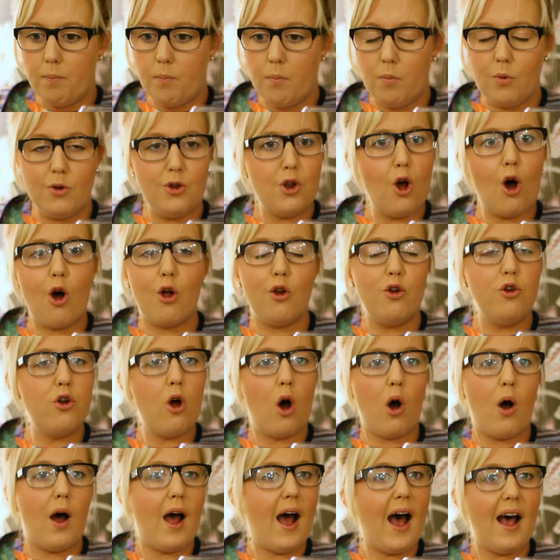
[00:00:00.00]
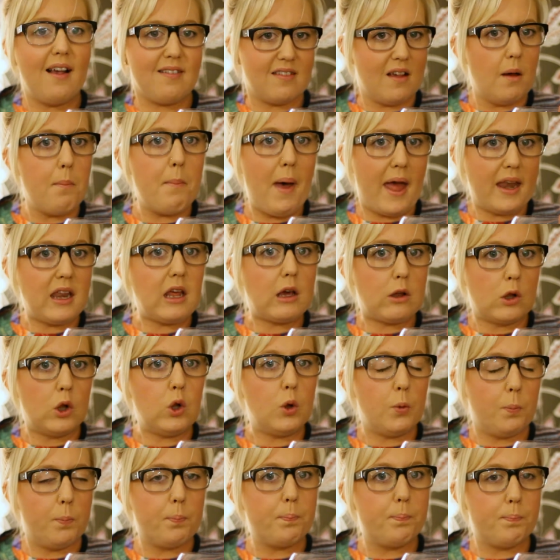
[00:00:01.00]
not as a
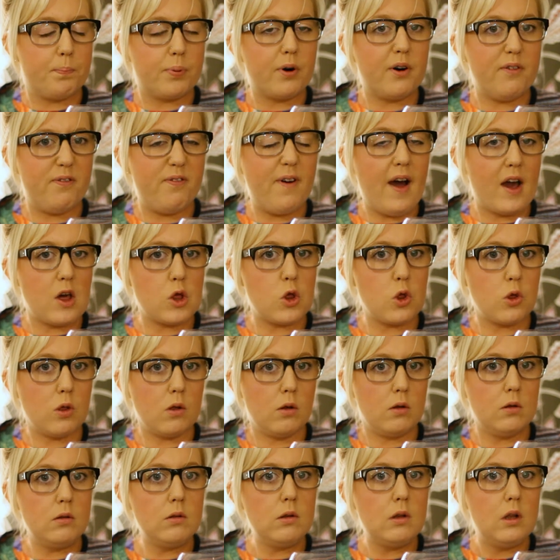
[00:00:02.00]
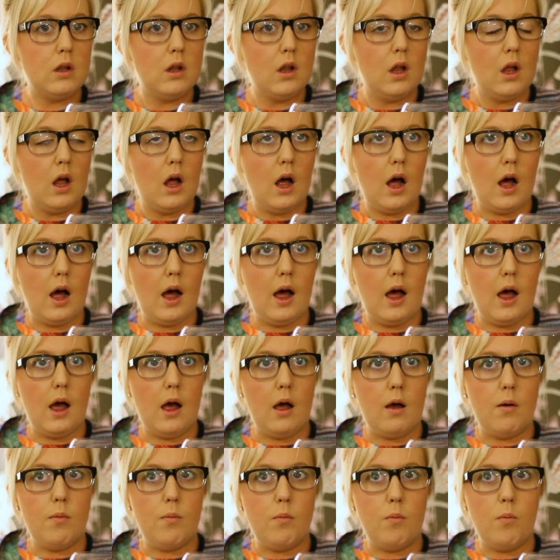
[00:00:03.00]
medical professional.
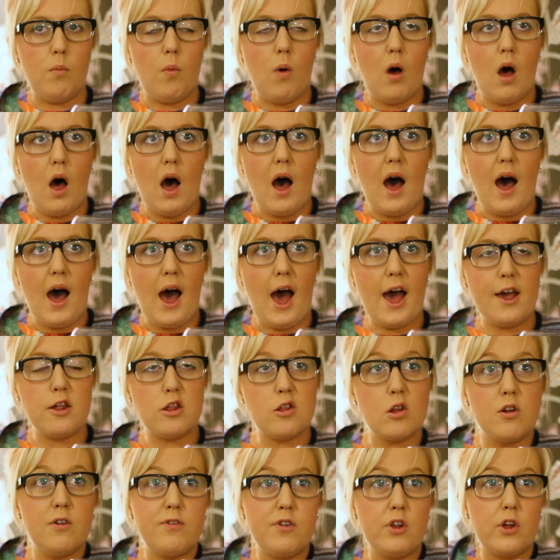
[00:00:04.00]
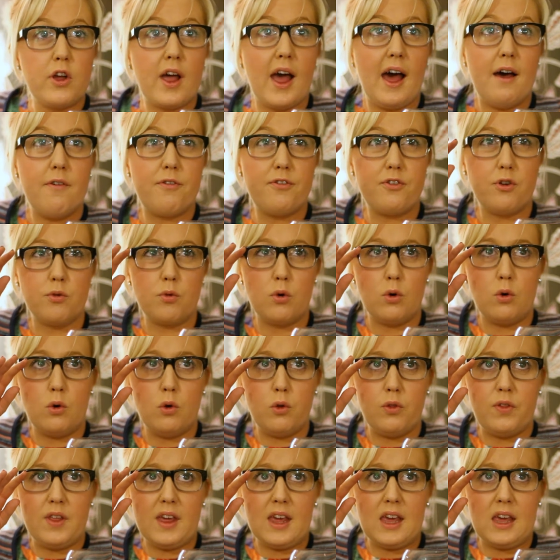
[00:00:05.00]
I sort of look after
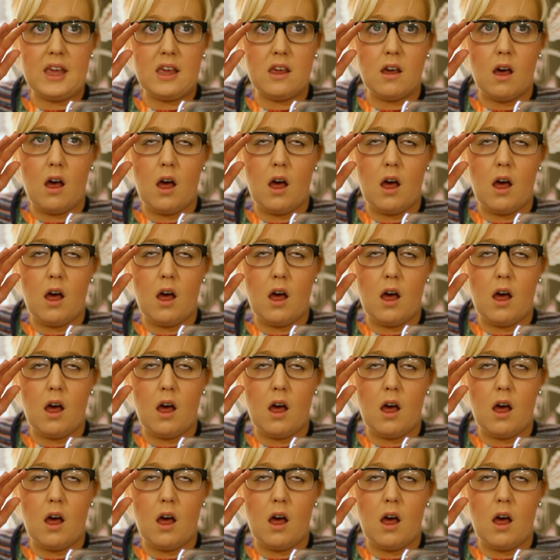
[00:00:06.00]
all the